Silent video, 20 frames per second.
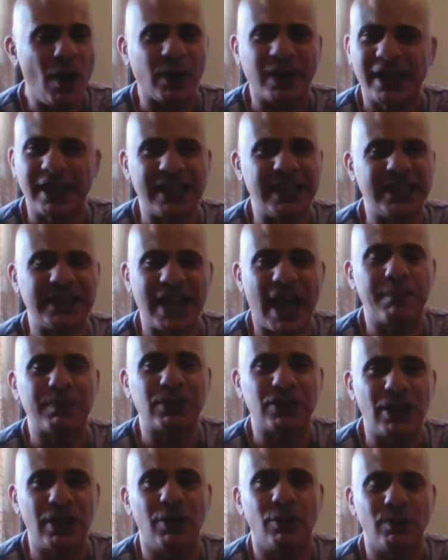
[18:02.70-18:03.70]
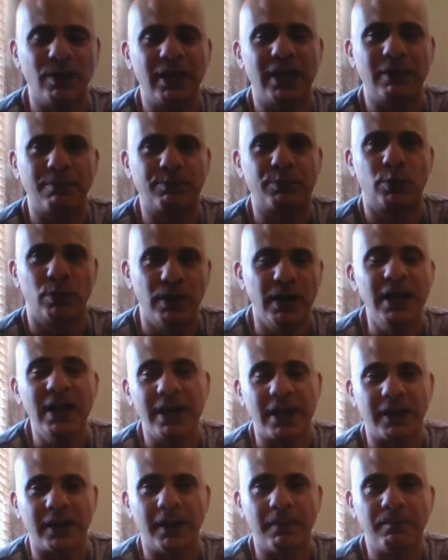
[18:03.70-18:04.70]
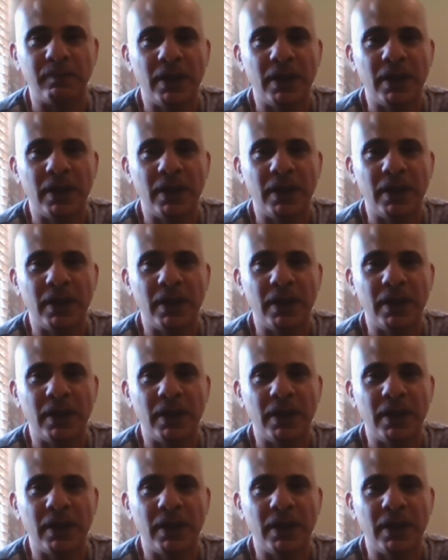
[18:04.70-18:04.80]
he's absolutely brilliant.